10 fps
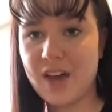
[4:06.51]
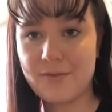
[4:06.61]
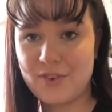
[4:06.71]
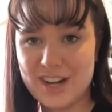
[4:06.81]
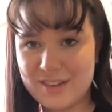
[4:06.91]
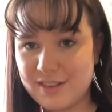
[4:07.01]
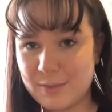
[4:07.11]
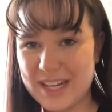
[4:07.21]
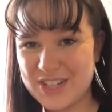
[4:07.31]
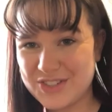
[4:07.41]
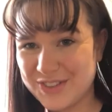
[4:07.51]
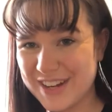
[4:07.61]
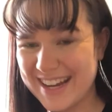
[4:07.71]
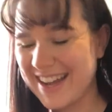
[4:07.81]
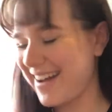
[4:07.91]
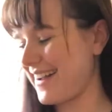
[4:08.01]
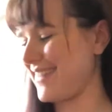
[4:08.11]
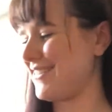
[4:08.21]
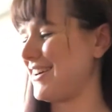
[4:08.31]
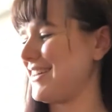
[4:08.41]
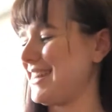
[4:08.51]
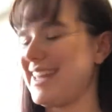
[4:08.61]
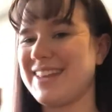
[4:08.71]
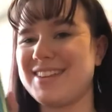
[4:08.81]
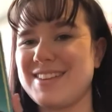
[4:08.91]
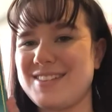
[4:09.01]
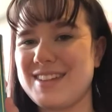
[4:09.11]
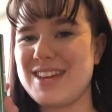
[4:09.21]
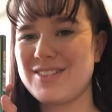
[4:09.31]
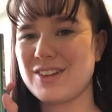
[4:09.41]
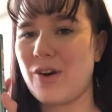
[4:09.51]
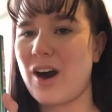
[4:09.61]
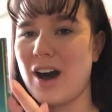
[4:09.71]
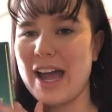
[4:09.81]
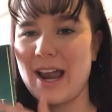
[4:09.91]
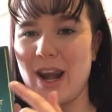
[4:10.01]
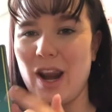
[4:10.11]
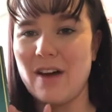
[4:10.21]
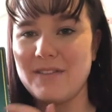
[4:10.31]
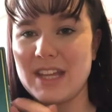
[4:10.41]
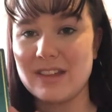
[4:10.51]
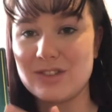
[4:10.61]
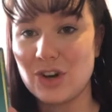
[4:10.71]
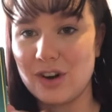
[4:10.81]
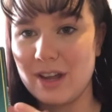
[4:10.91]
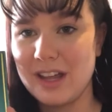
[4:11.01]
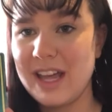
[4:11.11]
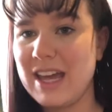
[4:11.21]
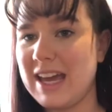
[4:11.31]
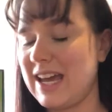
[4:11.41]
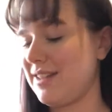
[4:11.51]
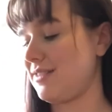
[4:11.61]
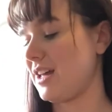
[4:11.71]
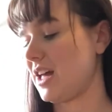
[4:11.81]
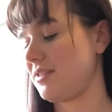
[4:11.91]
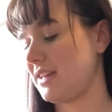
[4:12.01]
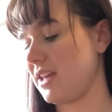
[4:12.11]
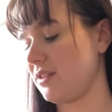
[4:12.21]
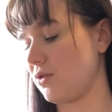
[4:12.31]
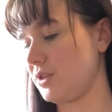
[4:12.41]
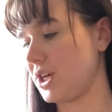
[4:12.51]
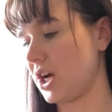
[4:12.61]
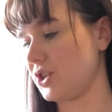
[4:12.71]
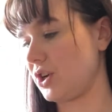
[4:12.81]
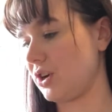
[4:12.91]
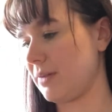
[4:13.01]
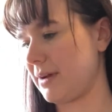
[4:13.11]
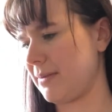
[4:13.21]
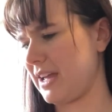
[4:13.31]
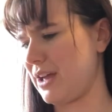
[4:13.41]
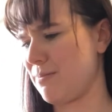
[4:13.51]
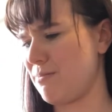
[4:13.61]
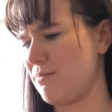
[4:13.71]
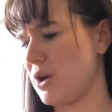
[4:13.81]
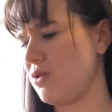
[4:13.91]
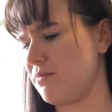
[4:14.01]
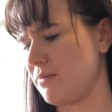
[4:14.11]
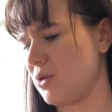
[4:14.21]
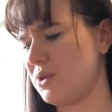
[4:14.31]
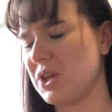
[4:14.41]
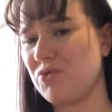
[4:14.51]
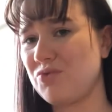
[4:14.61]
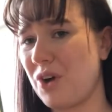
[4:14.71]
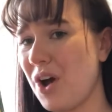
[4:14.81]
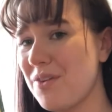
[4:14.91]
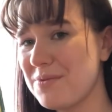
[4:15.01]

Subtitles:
For a little sweet treat, I've got this sea salt. I love this chocolate. It's the sea salt dark chocolate bar by Mozarov.